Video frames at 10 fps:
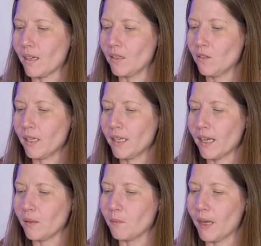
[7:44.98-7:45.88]
Looking
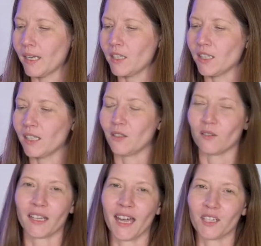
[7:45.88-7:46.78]
at managing
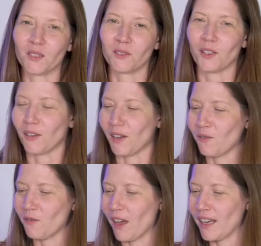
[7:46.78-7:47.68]
your cash flow
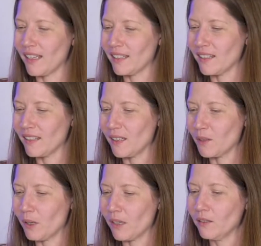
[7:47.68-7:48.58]
and finances
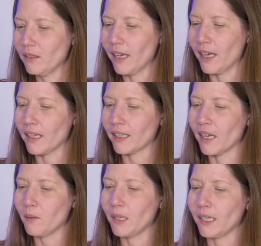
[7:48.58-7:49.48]
as well
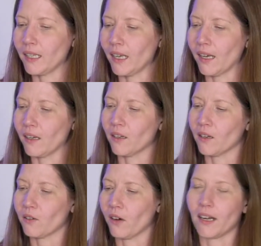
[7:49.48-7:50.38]
can be
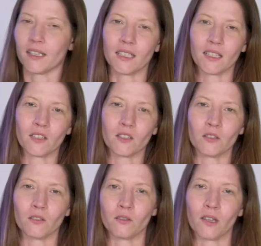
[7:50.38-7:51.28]
a great idea
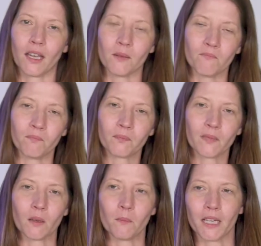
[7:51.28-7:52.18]
to
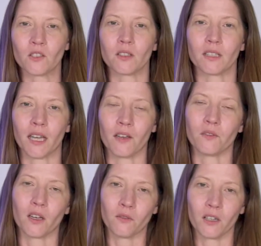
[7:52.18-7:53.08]
make sure that you
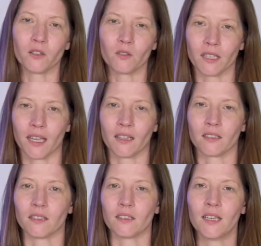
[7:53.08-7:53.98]
have a very good
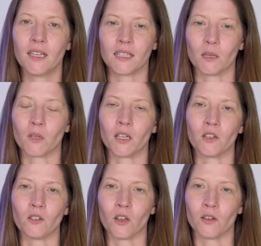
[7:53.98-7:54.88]
accountant, someone
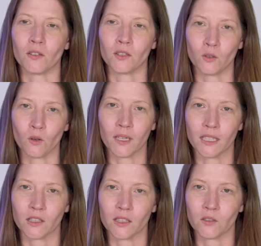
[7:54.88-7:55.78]
who knows your
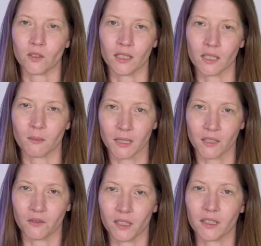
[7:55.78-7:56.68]
industry
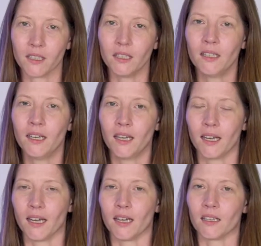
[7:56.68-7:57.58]
specifically,
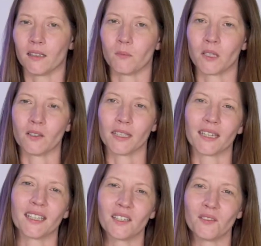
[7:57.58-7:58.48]
because they
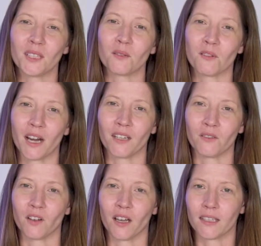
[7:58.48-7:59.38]
can give you some great
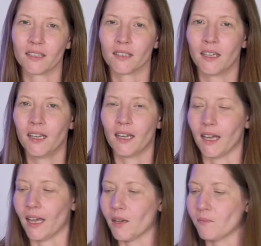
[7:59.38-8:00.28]
advice.
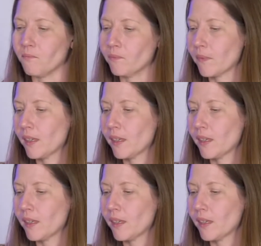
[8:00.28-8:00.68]
And